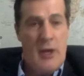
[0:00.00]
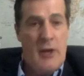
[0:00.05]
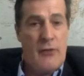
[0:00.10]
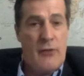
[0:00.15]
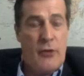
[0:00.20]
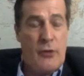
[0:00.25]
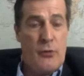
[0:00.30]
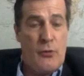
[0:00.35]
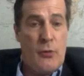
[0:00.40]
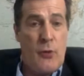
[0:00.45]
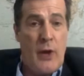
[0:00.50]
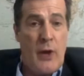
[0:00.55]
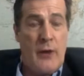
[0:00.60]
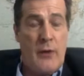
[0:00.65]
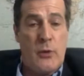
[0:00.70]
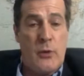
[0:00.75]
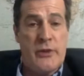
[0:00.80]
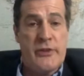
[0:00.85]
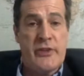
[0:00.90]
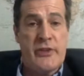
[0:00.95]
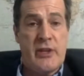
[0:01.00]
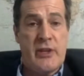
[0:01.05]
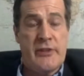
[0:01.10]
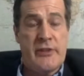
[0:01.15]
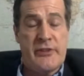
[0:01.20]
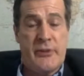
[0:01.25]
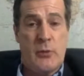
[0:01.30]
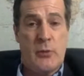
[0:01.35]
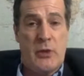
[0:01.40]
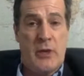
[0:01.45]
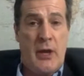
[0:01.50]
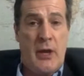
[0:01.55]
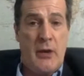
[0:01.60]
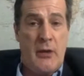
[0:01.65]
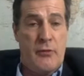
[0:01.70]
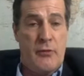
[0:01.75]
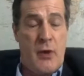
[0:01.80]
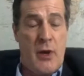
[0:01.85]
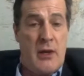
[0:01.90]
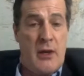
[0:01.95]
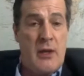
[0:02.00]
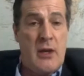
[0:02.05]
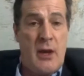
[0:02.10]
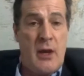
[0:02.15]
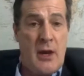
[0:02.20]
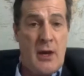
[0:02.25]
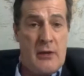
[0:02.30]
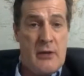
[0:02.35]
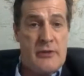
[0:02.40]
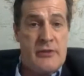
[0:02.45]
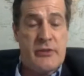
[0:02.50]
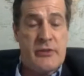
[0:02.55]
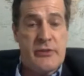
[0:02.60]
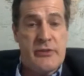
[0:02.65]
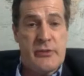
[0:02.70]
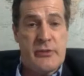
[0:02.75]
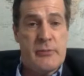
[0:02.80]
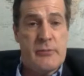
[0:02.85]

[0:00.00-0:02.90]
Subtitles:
doing rye whiskey is that we now have rye casks.